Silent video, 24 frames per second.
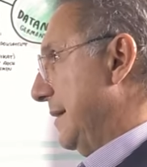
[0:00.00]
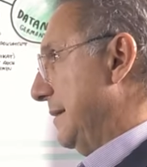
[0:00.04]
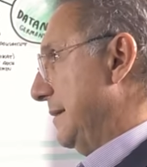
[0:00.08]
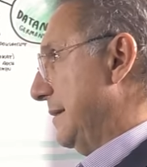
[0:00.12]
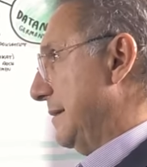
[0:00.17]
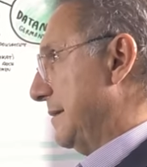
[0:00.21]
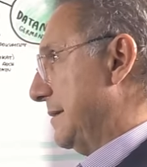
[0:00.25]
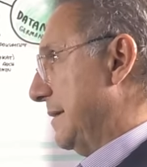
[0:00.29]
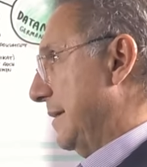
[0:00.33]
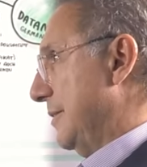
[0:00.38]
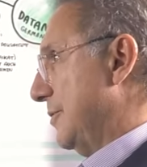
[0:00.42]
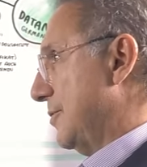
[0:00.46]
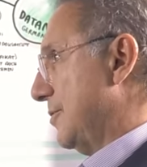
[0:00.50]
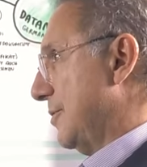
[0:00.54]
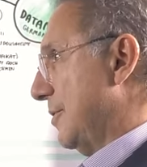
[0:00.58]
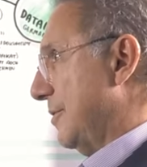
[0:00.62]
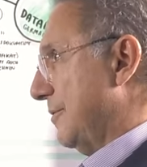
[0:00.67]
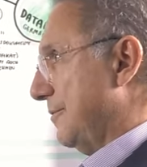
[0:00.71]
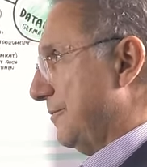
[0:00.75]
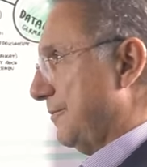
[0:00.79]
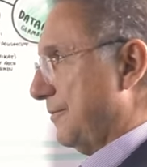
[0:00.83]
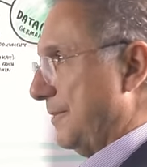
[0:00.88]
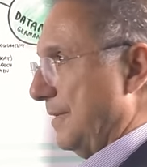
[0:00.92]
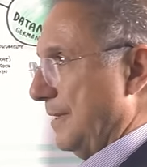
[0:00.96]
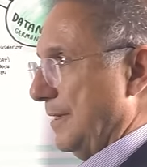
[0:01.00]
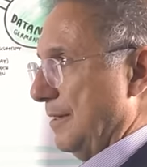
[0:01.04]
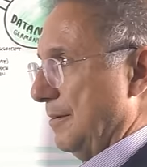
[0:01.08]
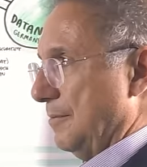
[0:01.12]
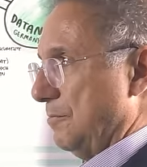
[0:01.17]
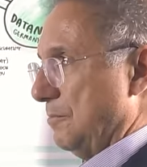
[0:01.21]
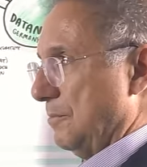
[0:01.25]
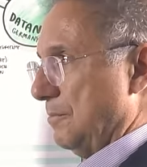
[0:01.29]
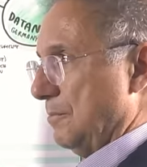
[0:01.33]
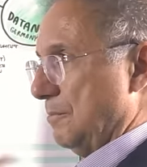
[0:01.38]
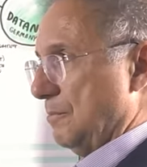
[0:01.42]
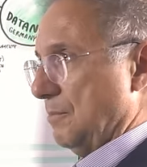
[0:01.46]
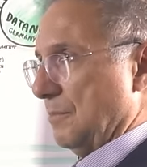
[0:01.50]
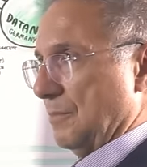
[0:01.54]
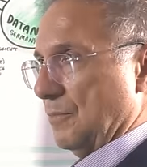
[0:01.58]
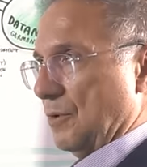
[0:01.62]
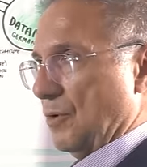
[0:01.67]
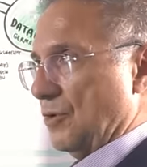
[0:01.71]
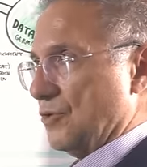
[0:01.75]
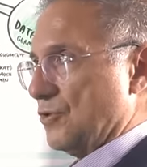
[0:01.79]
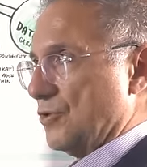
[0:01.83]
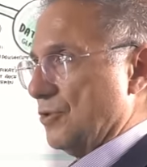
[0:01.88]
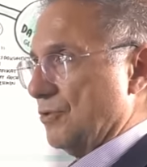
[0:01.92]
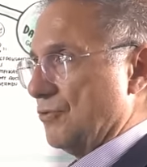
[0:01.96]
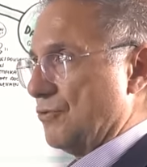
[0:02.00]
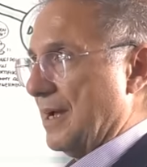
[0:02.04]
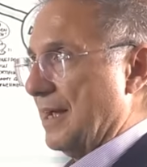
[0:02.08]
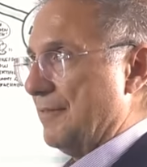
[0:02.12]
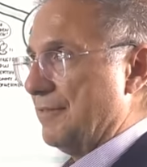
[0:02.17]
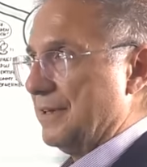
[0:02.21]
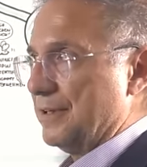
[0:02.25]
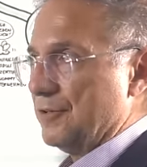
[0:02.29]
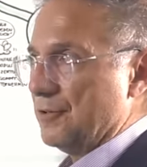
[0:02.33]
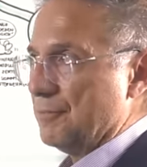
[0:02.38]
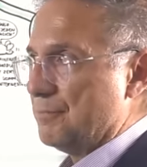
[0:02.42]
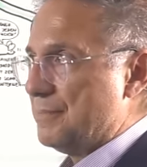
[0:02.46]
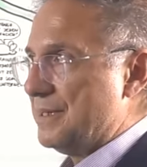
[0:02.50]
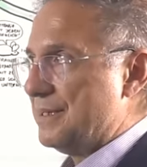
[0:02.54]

In the sense of also driving new